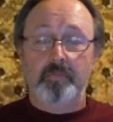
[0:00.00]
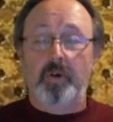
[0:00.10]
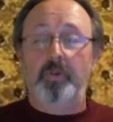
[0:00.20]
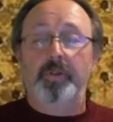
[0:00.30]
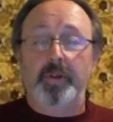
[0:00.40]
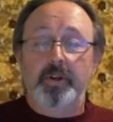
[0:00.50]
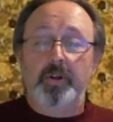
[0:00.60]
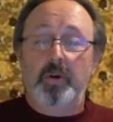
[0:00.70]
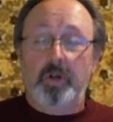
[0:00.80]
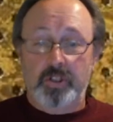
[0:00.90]
both the
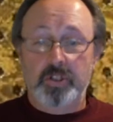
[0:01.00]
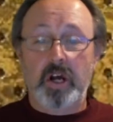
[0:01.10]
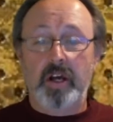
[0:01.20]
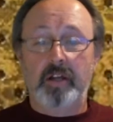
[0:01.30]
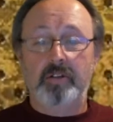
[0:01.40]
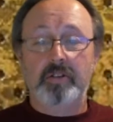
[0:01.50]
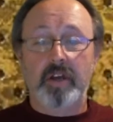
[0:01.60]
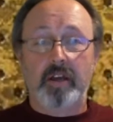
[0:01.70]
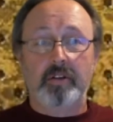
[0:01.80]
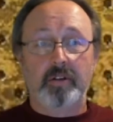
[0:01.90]
New York
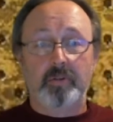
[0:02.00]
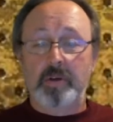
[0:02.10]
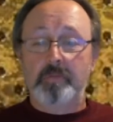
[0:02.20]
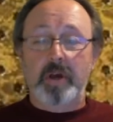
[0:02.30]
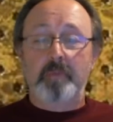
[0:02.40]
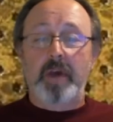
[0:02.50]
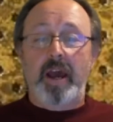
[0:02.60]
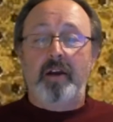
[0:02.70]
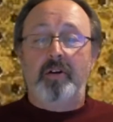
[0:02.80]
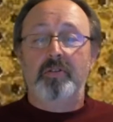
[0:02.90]
Giants and the Green Bay
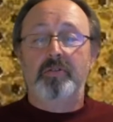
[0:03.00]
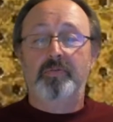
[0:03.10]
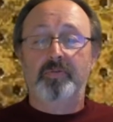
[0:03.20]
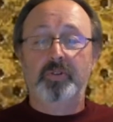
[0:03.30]
Packers